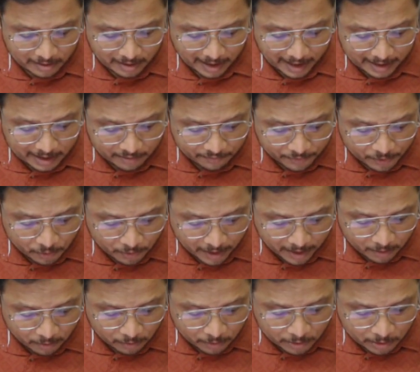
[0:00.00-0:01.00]
and if you
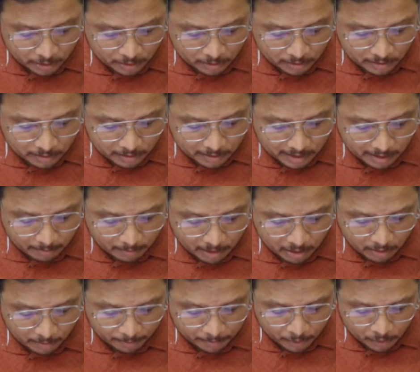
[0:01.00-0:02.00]
have number
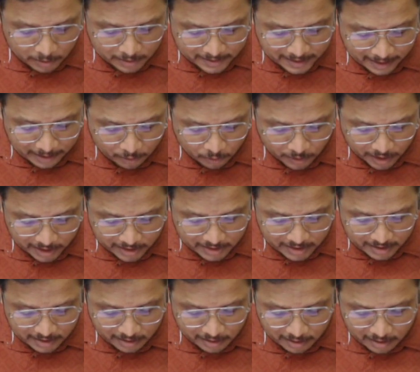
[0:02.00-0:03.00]
of poles at
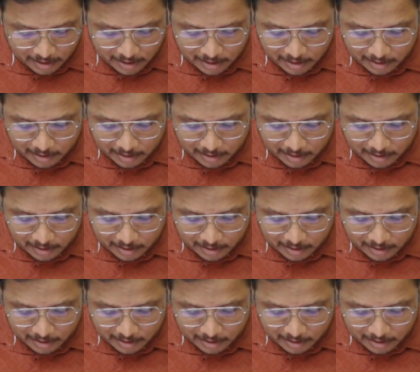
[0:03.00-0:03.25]
origin,